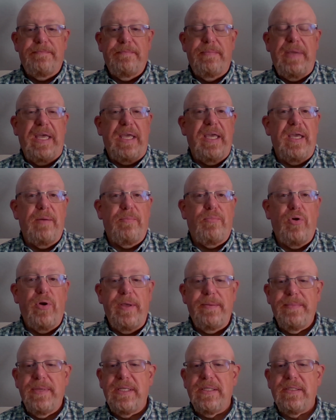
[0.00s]
making
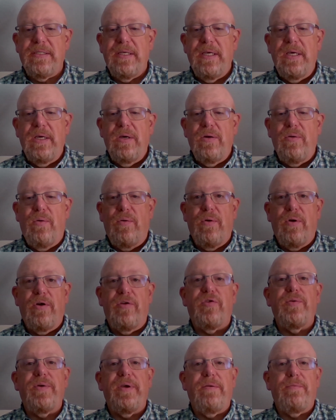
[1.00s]
appointments, or
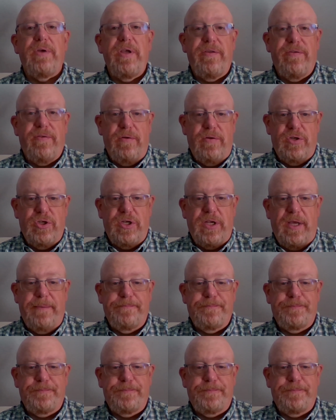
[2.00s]
doing research time.